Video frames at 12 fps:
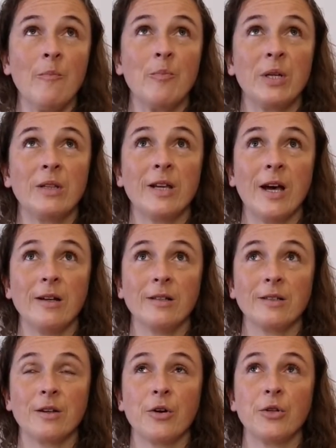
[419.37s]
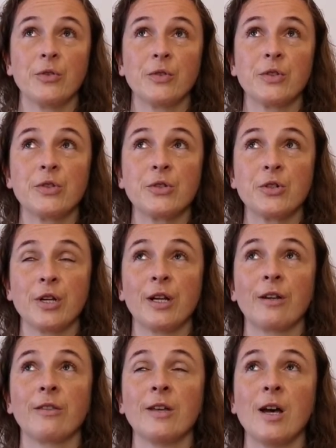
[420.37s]
but that kind of
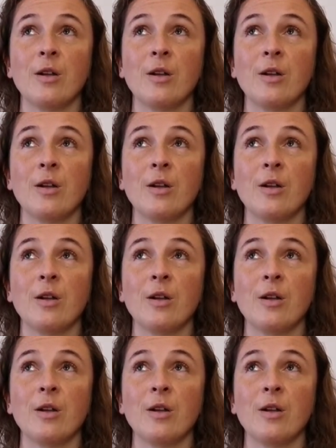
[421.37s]
strength that